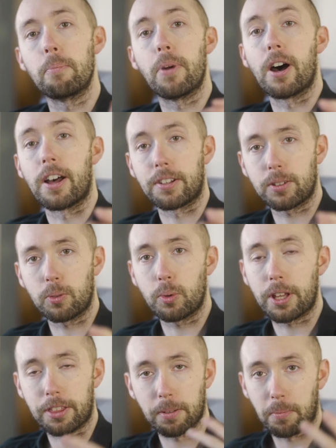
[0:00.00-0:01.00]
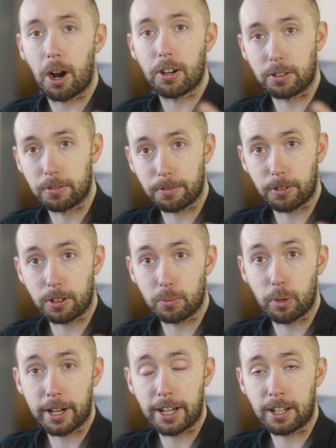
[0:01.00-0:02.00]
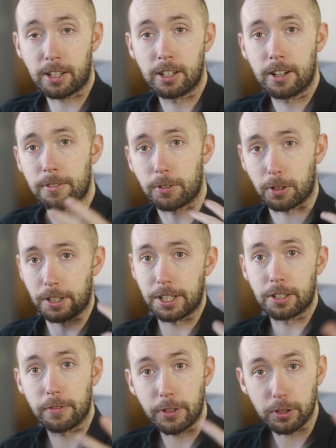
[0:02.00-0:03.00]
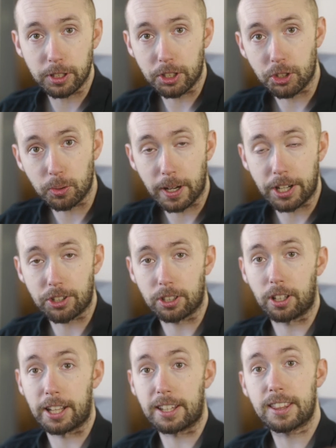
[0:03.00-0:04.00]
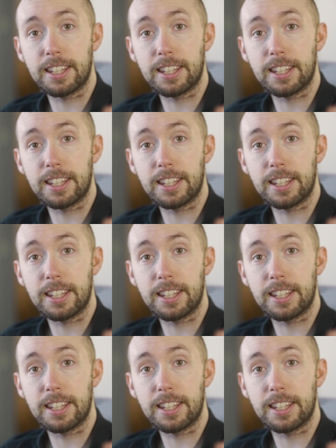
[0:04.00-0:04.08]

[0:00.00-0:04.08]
But with the modern firmware, for an interview situation like